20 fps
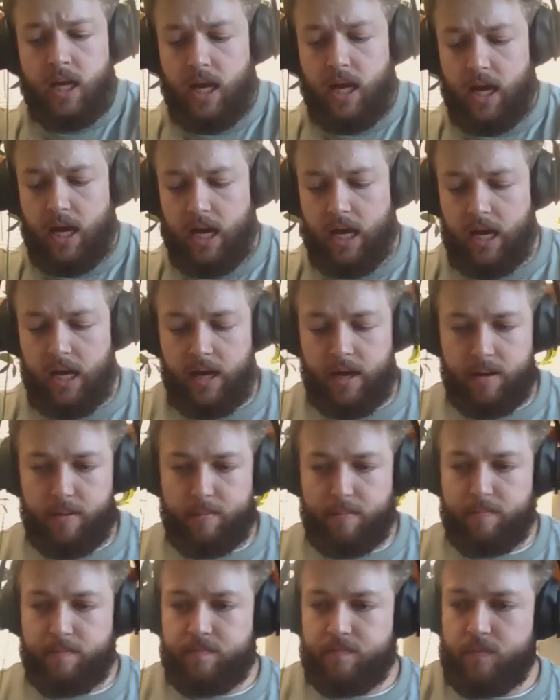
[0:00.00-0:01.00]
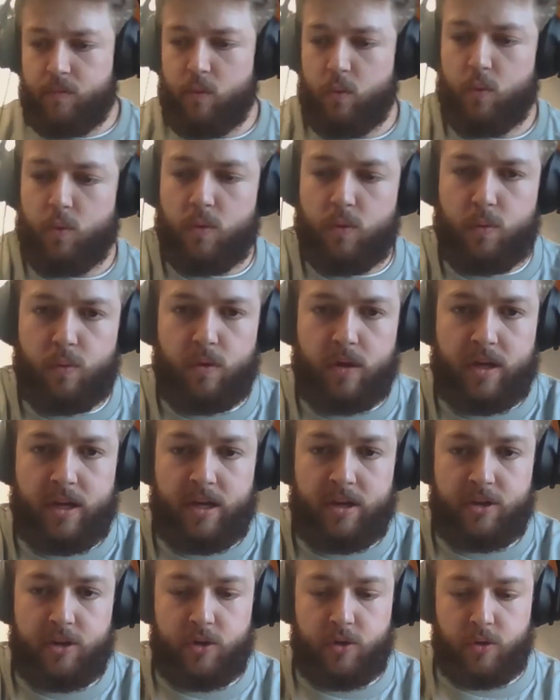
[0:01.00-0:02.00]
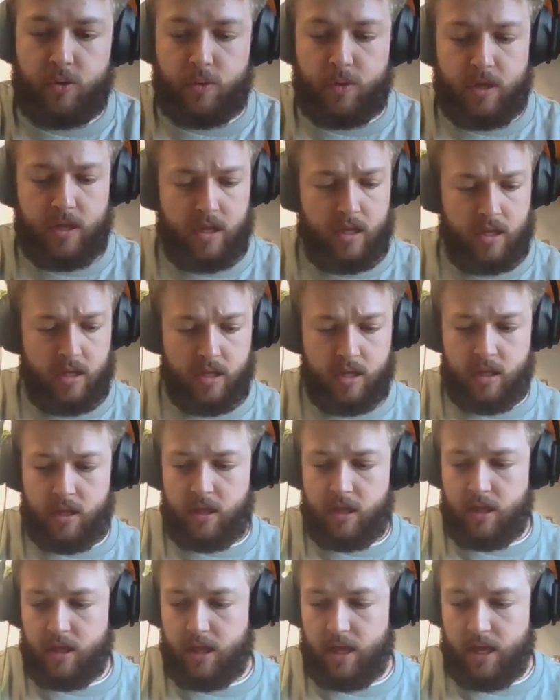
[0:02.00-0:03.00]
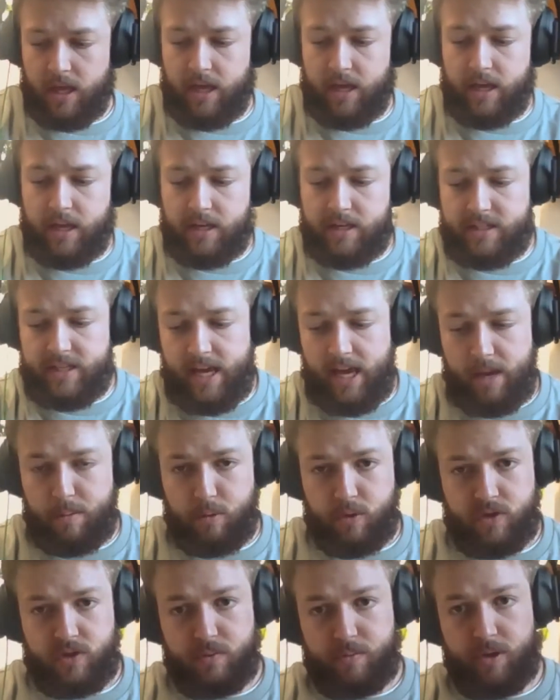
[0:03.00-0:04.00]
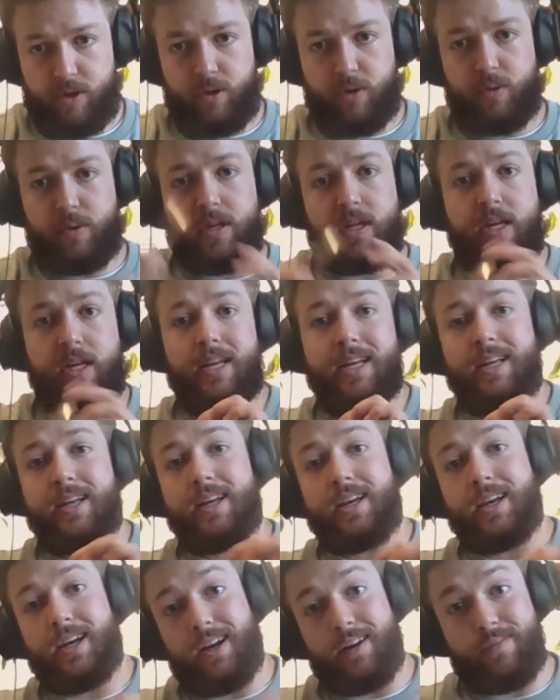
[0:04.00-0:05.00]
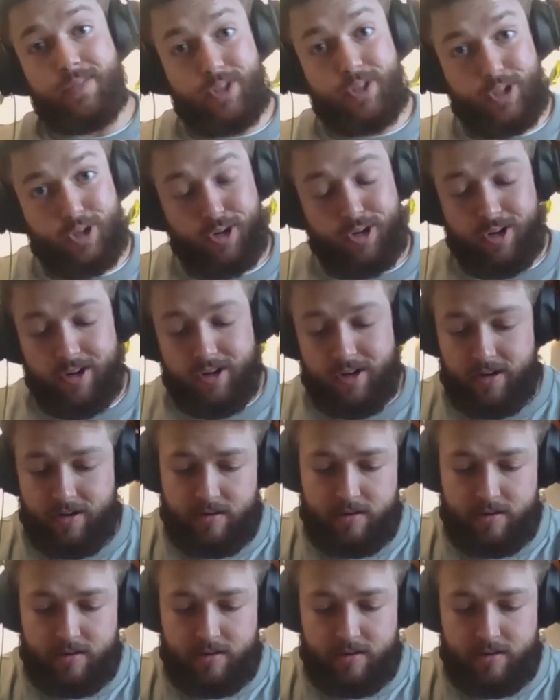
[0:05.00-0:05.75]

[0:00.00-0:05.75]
We're going to do a tablespoon of sugar.